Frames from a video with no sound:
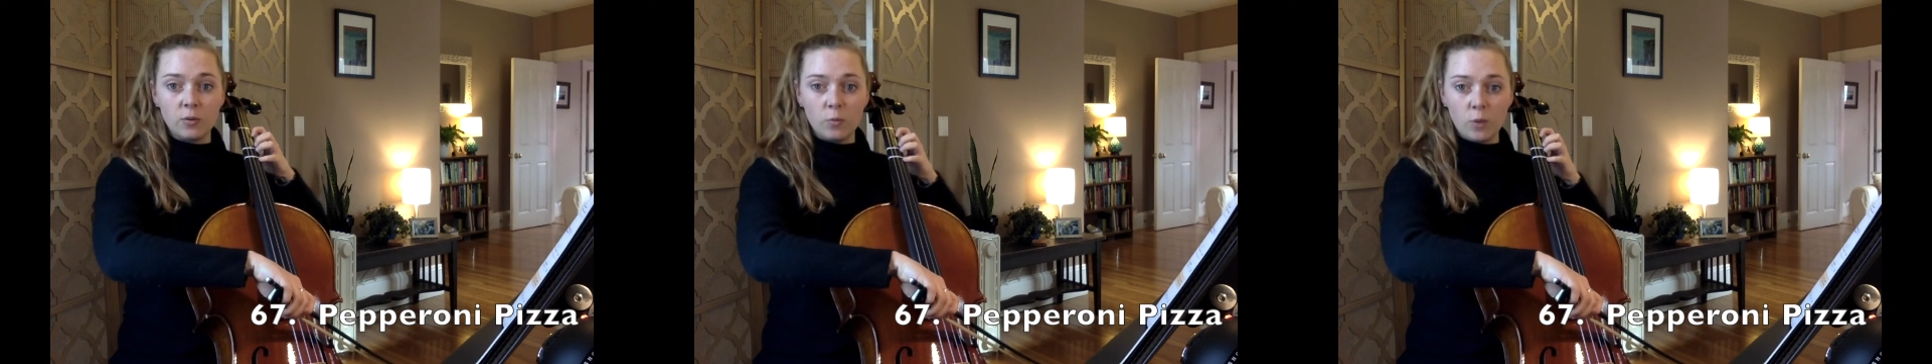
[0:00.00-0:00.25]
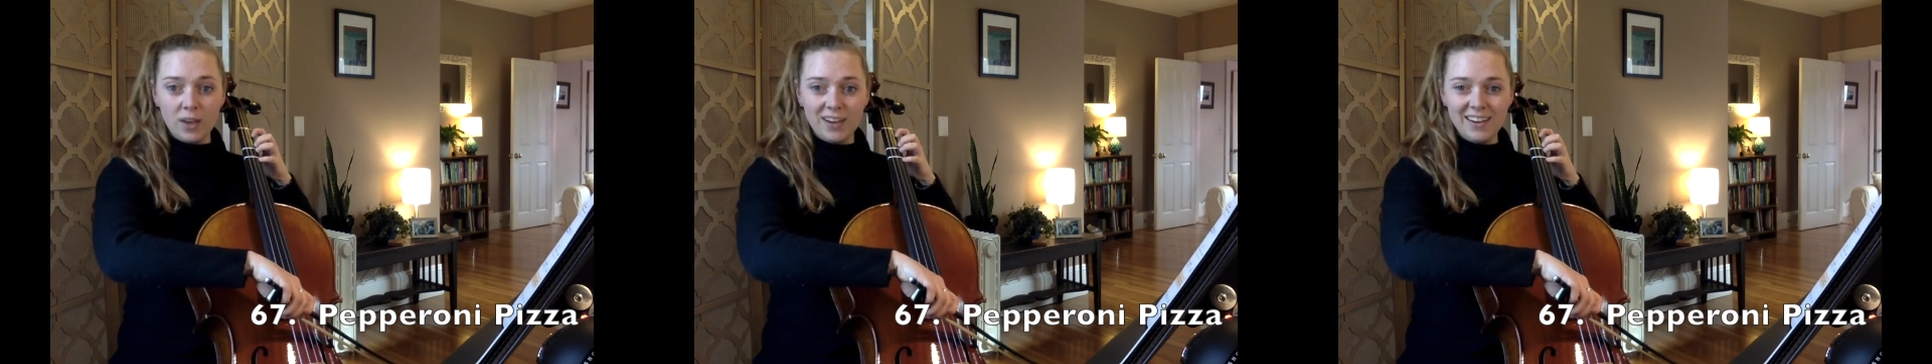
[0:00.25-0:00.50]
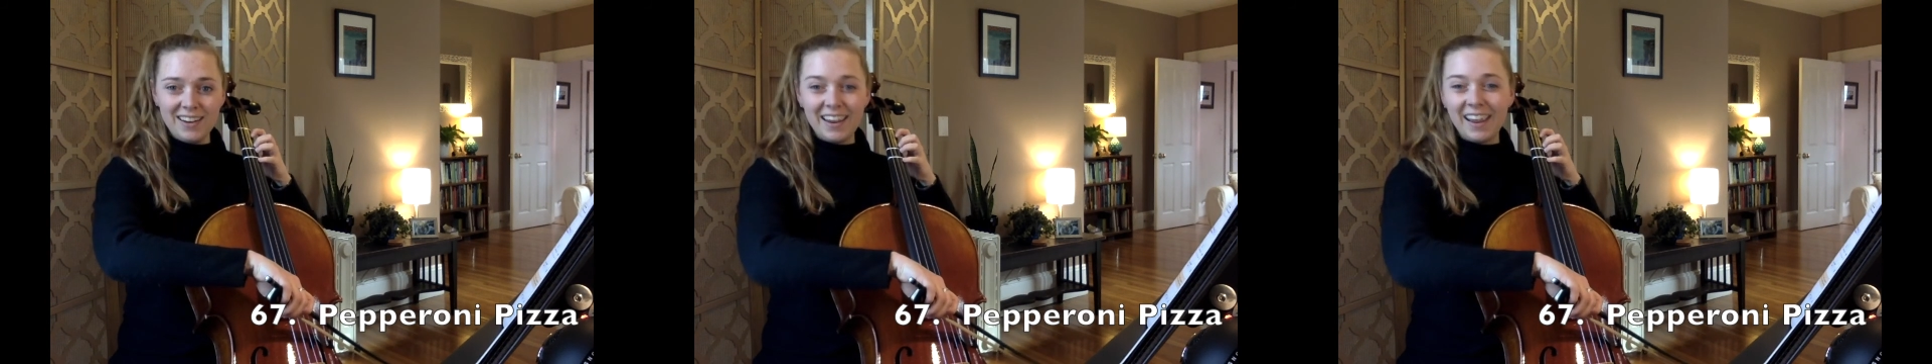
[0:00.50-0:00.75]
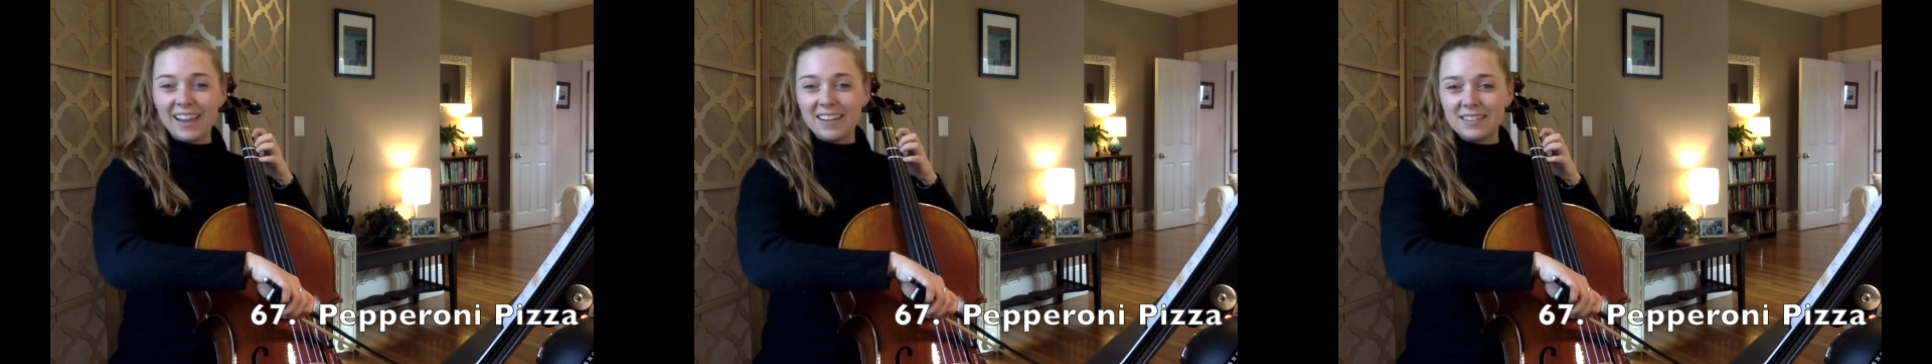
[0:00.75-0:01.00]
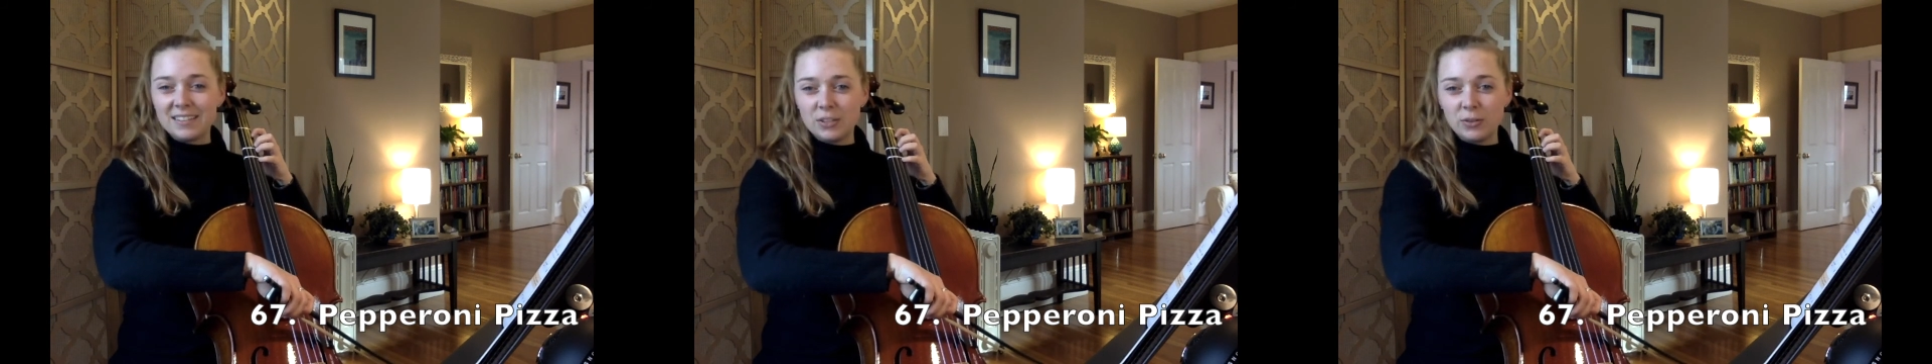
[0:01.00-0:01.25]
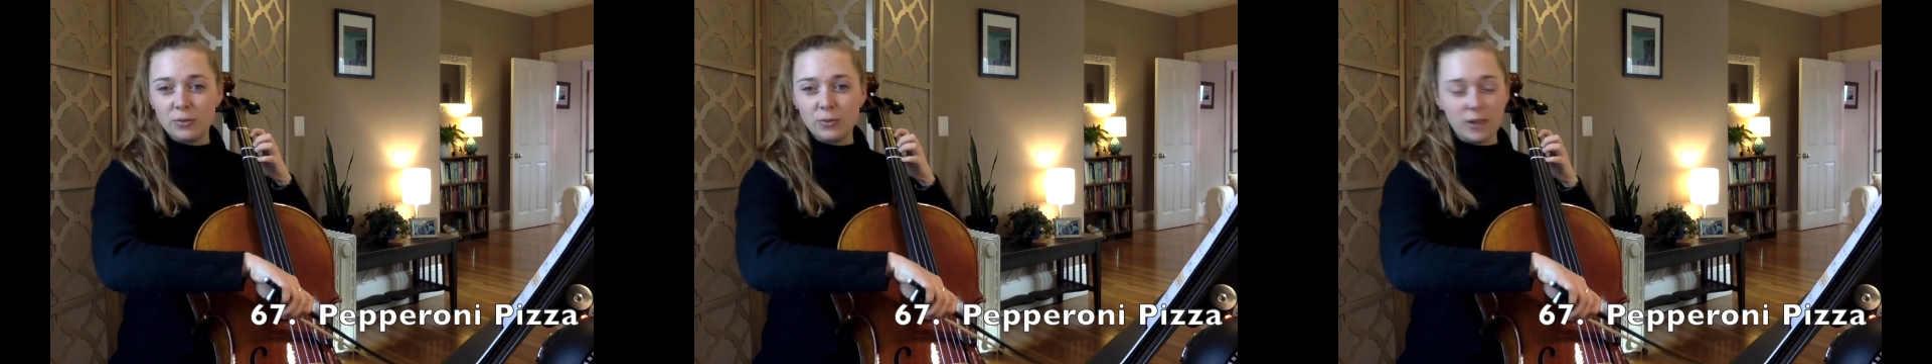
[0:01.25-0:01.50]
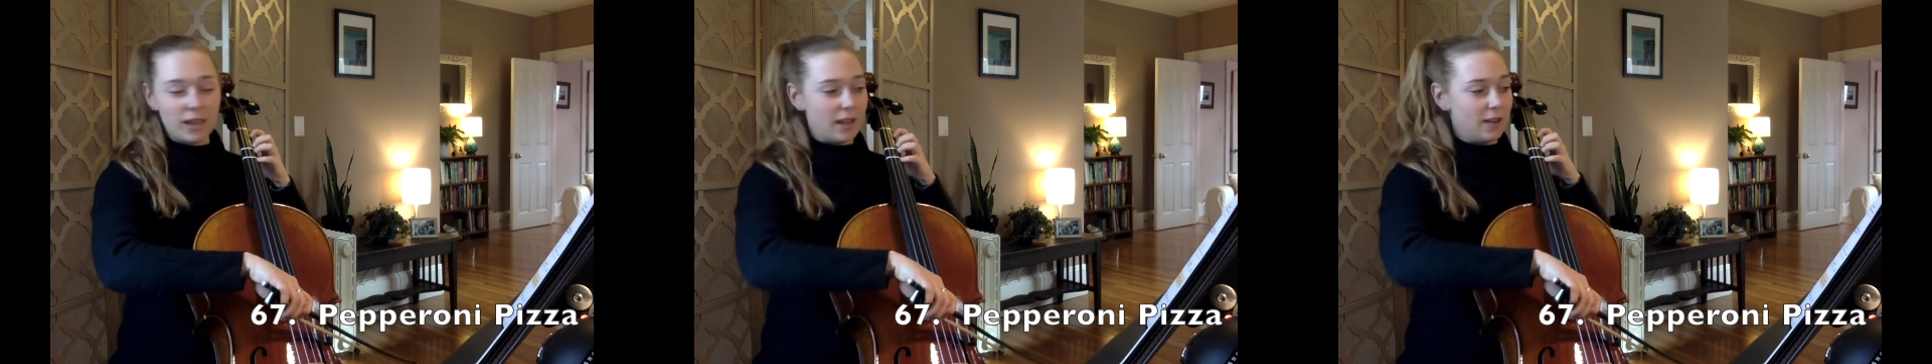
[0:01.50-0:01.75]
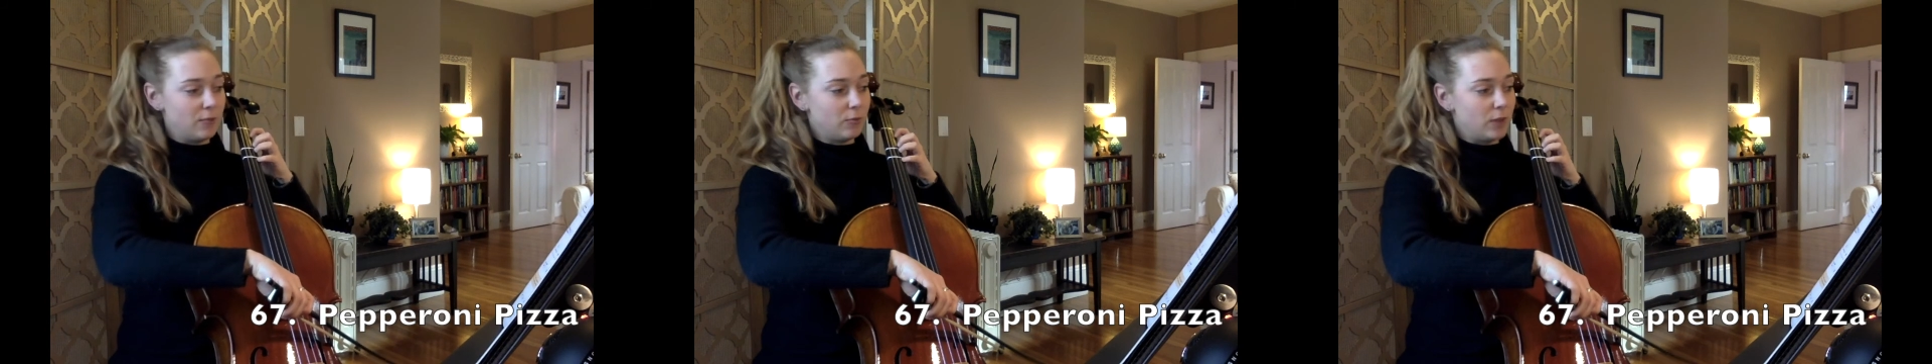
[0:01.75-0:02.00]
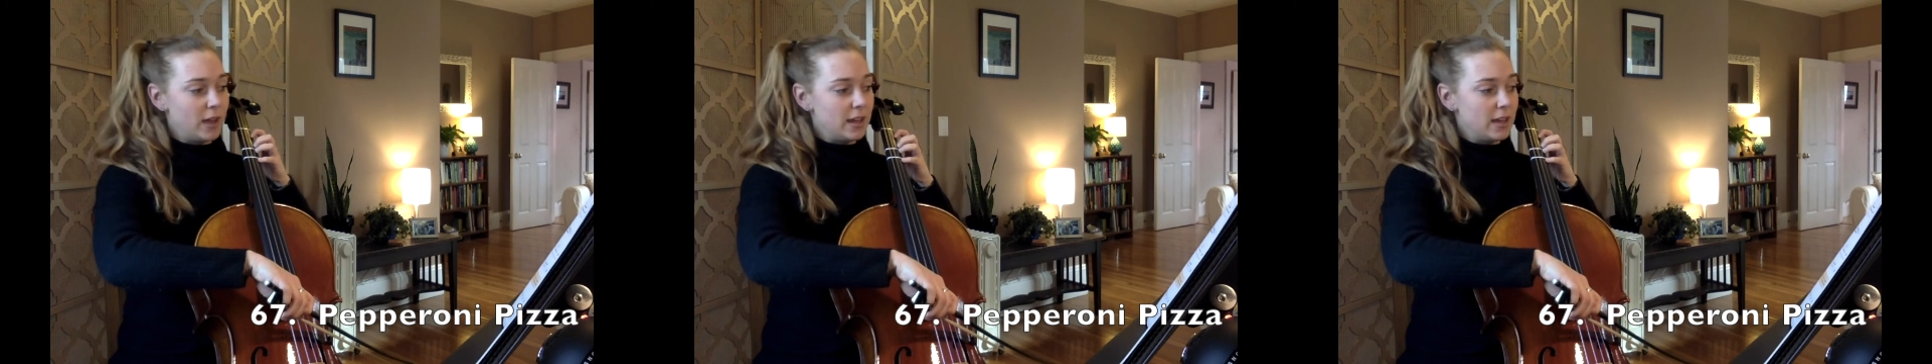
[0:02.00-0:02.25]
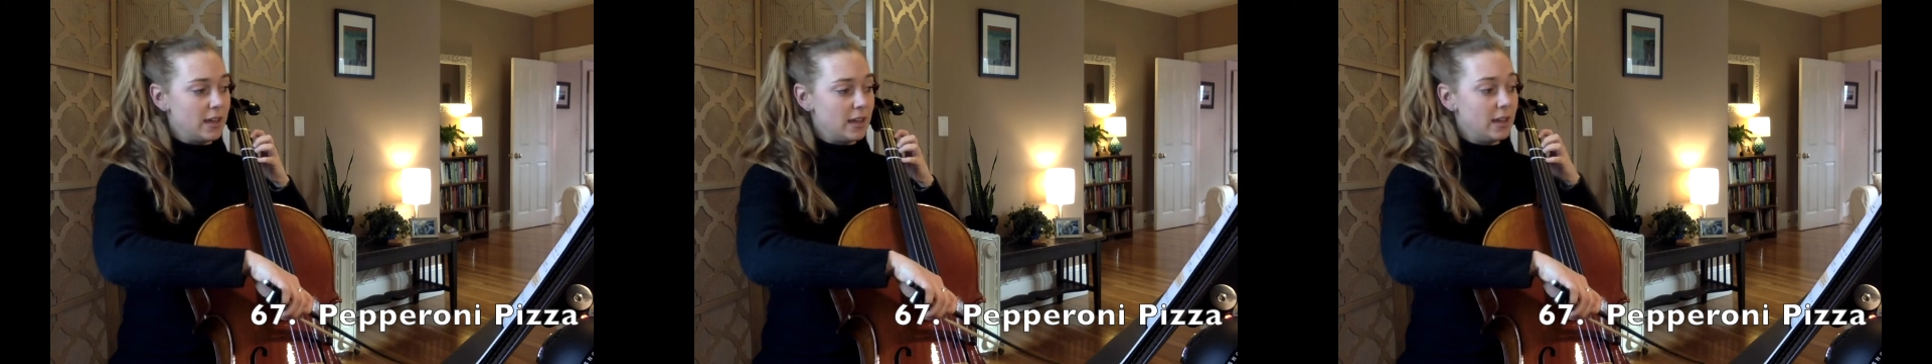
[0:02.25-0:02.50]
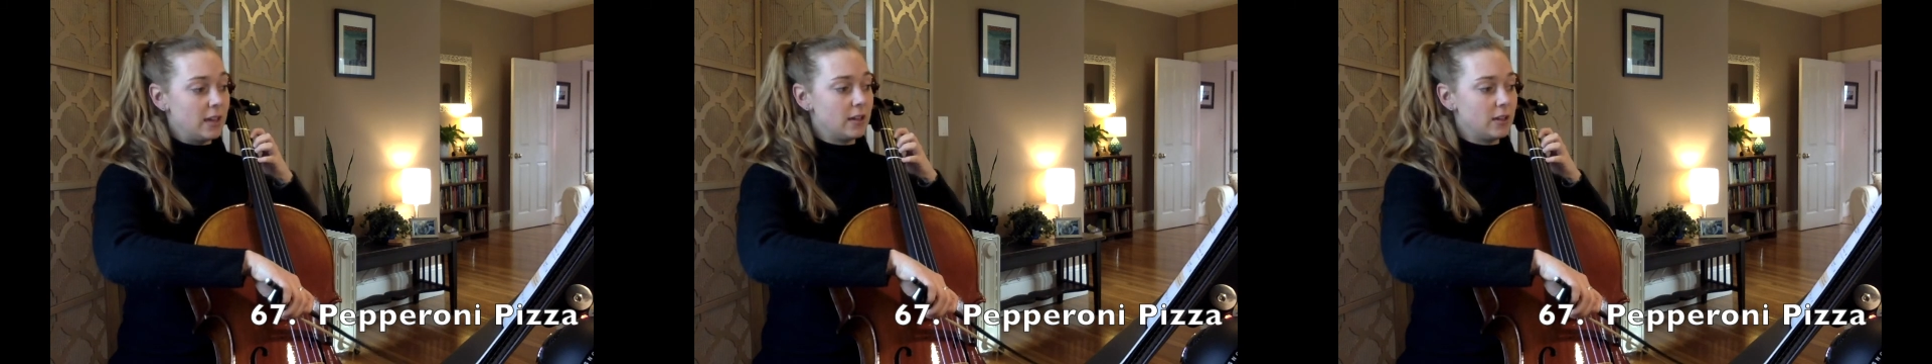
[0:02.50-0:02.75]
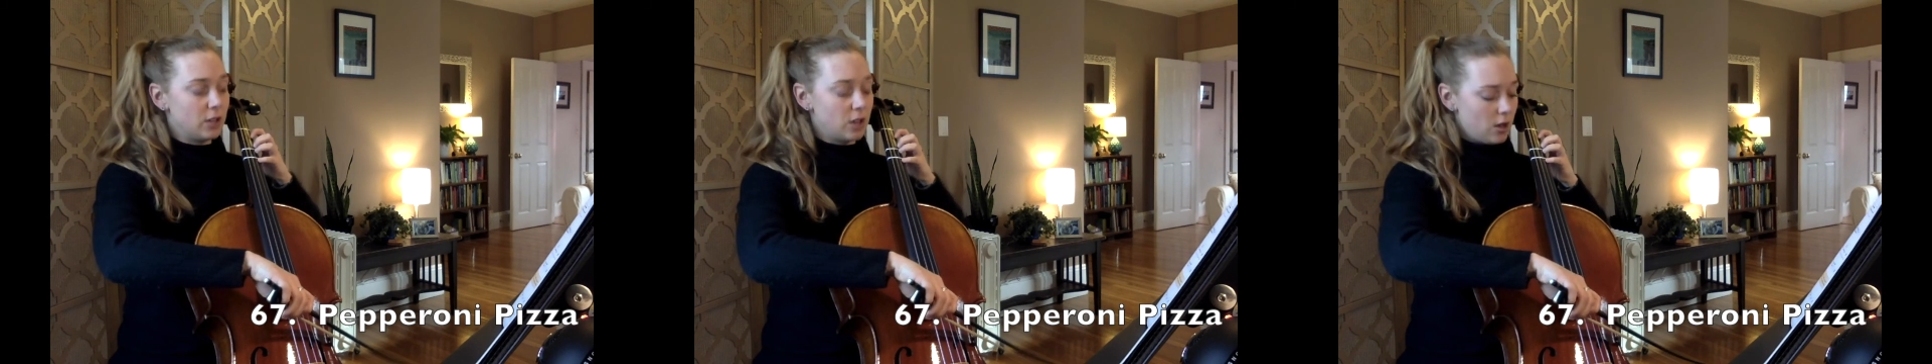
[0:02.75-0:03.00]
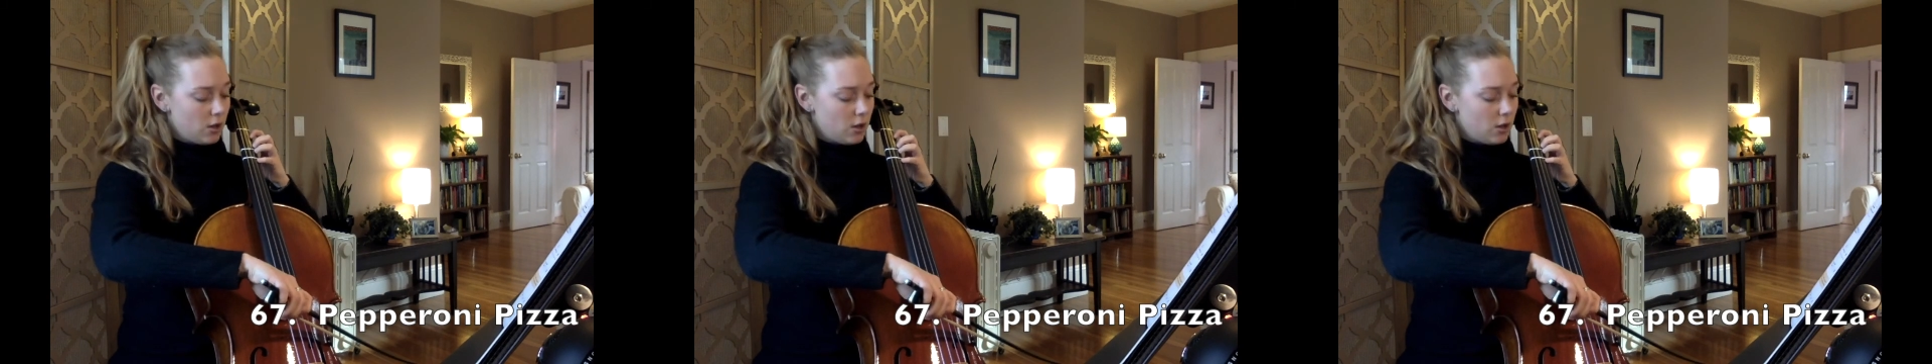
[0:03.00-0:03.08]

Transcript: 1 and 2 and ready, go.